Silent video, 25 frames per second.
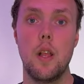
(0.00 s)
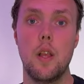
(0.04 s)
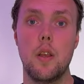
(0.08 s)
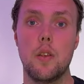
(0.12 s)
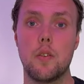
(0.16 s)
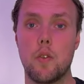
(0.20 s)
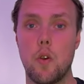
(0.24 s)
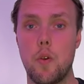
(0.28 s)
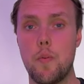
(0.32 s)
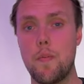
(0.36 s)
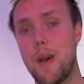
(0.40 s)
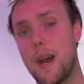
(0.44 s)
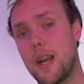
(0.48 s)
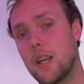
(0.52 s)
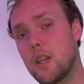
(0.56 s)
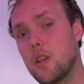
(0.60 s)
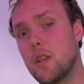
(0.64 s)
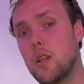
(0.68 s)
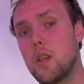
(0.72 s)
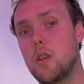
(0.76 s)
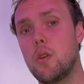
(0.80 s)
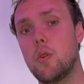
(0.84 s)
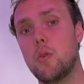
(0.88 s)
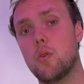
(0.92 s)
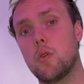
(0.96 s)
So imagine
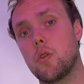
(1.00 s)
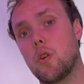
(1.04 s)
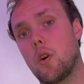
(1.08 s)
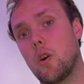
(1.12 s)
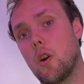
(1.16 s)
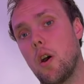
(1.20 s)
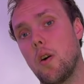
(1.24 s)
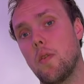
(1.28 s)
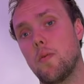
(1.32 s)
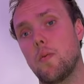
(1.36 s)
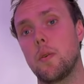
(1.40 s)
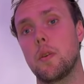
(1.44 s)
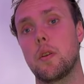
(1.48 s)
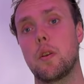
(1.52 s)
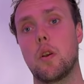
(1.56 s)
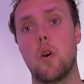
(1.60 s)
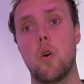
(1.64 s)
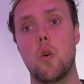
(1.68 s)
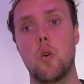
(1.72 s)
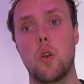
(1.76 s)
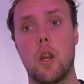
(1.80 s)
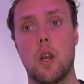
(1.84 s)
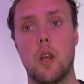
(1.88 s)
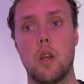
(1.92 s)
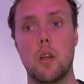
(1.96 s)
that you start off with
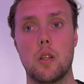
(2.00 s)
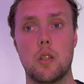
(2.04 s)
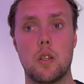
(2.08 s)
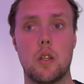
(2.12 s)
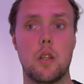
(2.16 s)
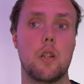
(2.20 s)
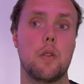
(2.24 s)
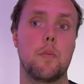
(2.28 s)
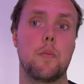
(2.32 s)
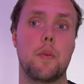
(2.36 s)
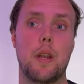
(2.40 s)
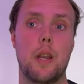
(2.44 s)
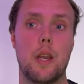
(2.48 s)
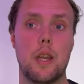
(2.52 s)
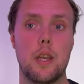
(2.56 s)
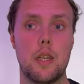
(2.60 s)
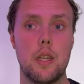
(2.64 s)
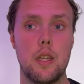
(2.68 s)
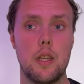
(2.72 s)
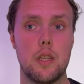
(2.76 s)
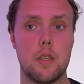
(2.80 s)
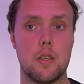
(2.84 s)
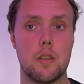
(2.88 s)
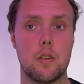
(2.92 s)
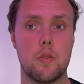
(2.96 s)
code that looks a little bit like
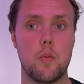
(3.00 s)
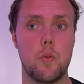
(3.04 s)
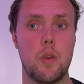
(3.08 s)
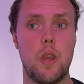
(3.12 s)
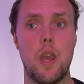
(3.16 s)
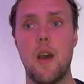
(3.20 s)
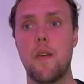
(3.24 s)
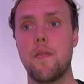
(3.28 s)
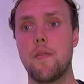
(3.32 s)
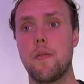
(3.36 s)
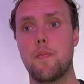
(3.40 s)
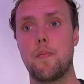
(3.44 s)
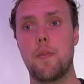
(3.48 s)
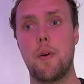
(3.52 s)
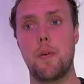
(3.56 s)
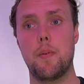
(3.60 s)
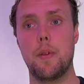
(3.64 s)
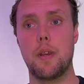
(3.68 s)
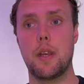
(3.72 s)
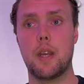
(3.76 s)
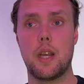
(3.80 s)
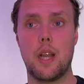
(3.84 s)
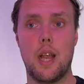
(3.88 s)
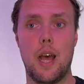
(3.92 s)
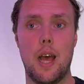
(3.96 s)
this. We have a
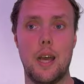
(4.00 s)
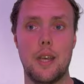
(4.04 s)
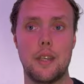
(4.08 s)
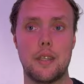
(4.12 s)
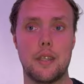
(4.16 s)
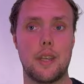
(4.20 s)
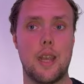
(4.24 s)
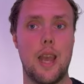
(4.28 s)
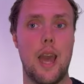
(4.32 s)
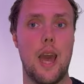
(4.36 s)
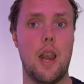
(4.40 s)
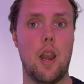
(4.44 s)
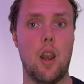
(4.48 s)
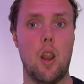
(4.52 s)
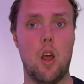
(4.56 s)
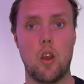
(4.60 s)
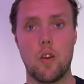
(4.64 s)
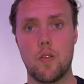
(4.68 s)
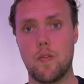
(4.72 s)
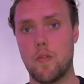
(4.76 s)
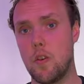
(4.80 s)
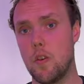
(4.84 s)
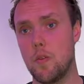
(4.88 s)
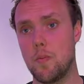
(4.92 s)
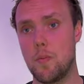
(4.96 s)
public class
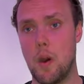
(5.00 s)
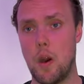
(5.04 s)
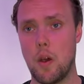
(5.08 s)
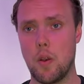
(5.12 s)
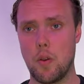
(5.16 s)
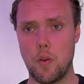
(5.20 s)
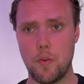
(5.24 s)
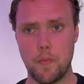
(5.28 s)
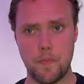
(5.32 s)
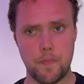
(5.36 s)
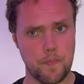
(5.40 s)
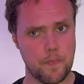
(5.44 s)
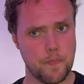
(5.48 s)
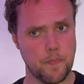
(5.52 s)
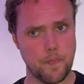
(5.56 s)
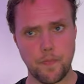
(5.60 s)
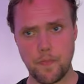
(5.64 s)
catalog view model.